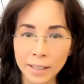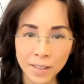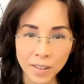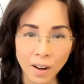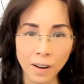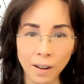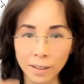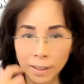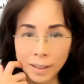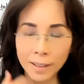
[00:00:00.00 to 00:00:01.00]
is
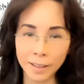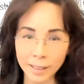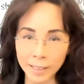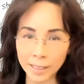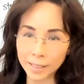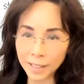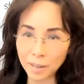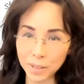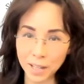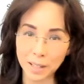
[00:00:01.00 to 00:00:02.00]
on the
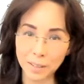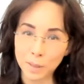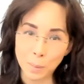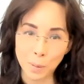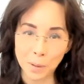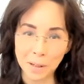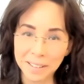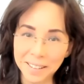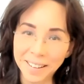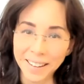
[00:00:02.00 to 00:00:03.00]
left side of the
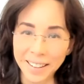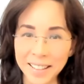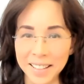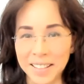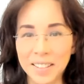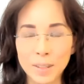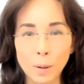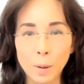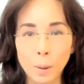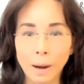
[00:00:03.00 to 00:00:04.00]
board.
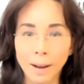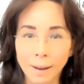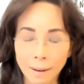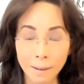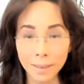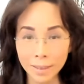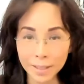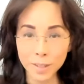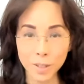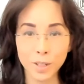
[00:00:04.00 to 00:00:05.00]
So
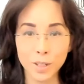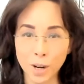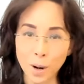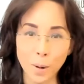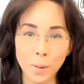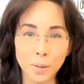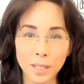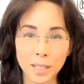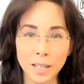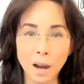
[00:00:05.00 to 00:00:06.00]
this should show the